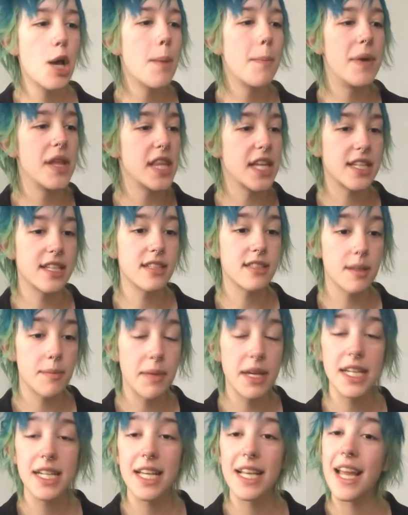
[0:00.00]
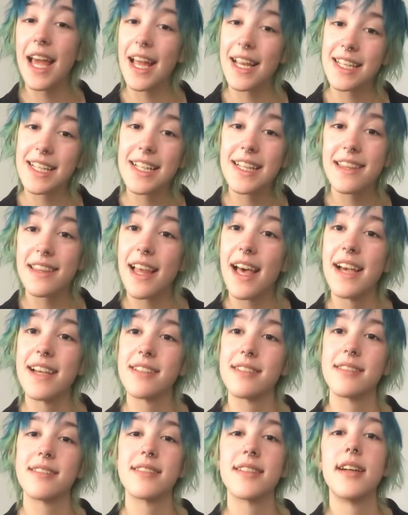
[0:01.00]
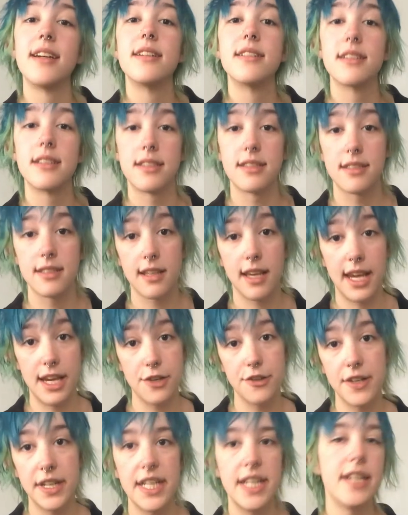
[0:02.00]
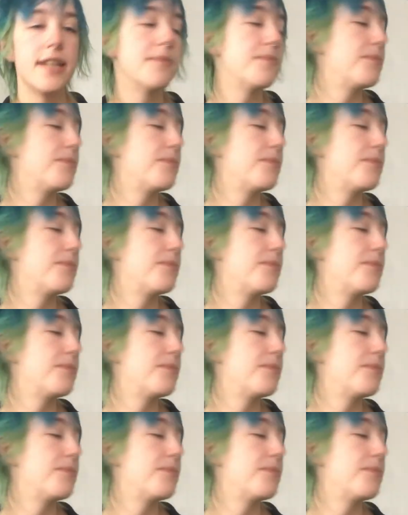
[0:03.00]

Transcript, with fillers: But that doesn't make it any less scary.